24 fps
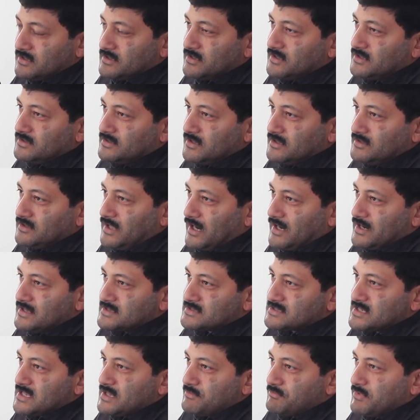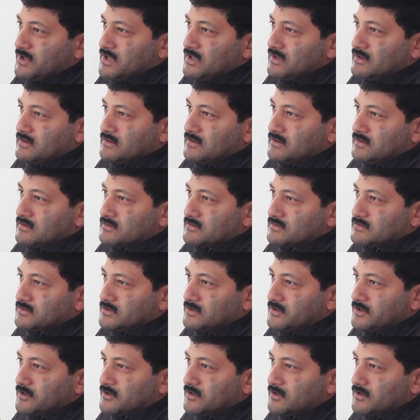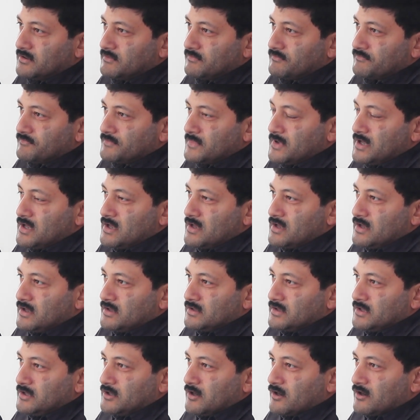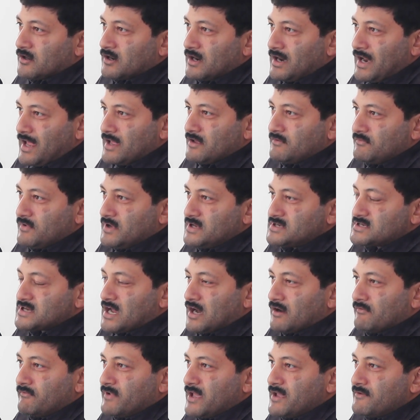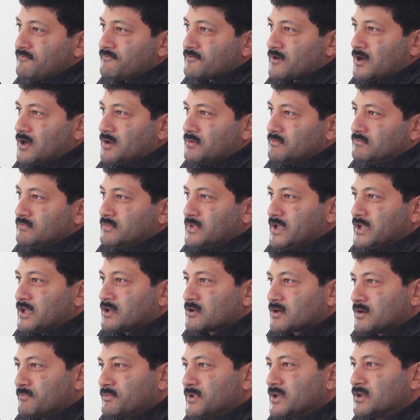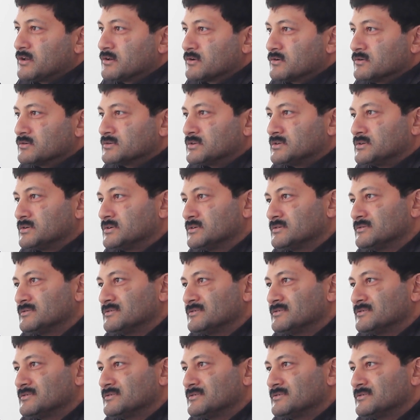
and then that is keeping, your language away from economic growth,